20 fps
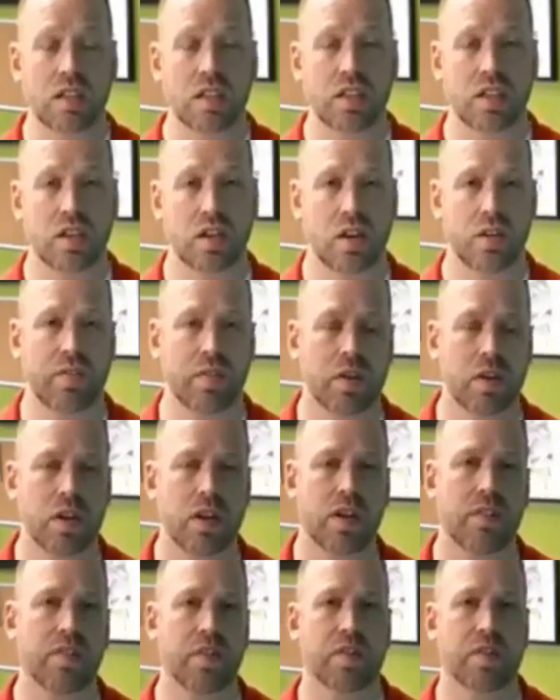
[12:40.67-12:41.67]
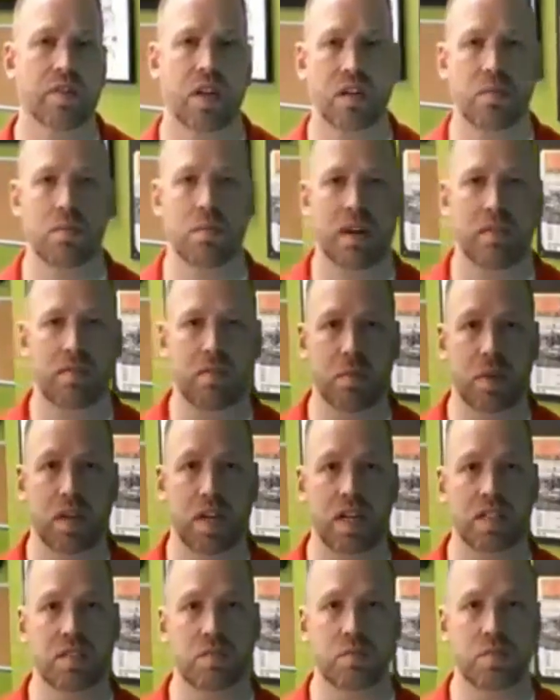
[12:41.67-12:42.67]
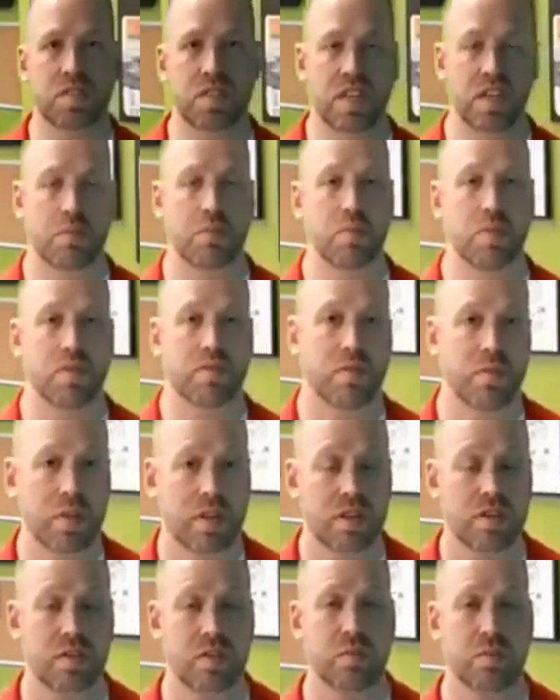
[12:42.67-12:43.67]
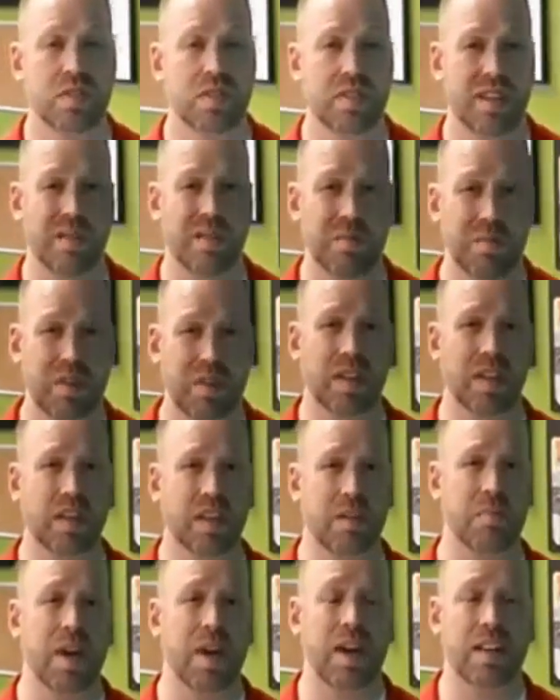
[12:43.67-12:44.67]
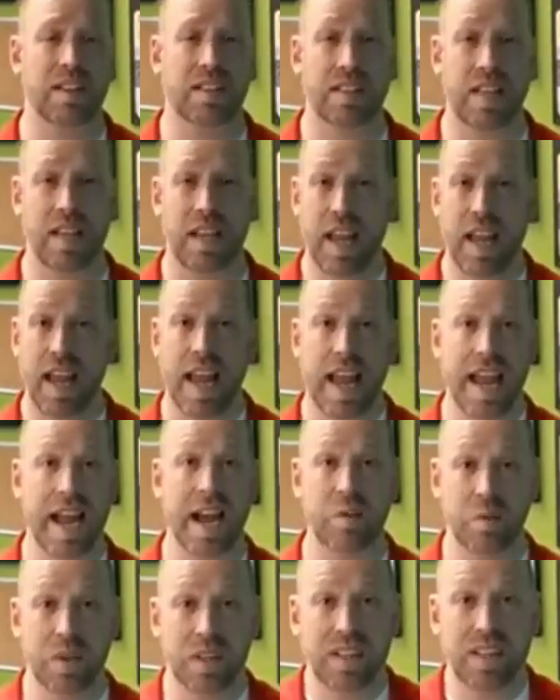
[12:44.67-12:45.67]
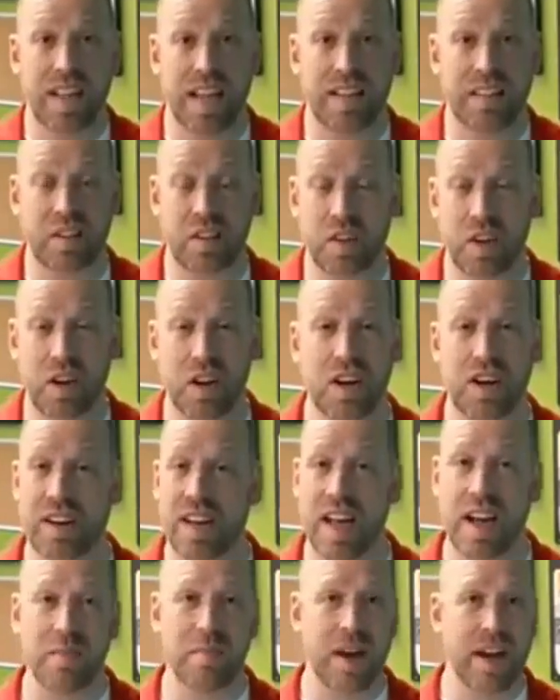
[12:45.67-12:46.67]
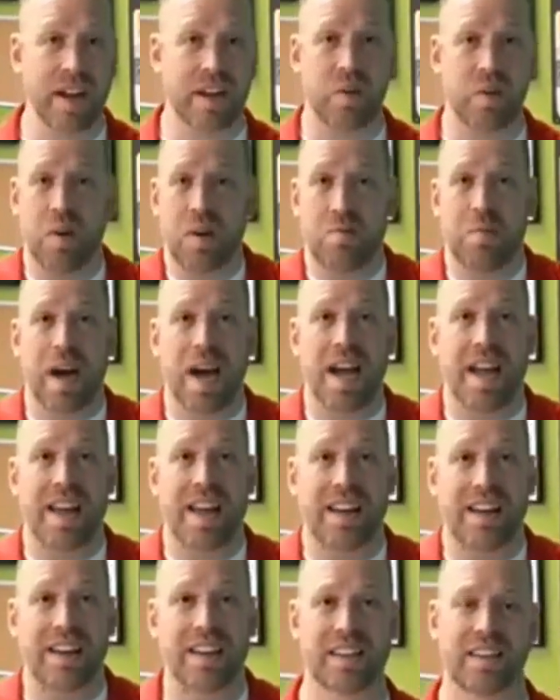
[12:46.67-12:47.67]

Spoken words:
if you're talking about it from a customer standpoint, from a consumer standpoint, and they come back and they say, hey, I really like the car. Yeah, Mike, I want to buy it.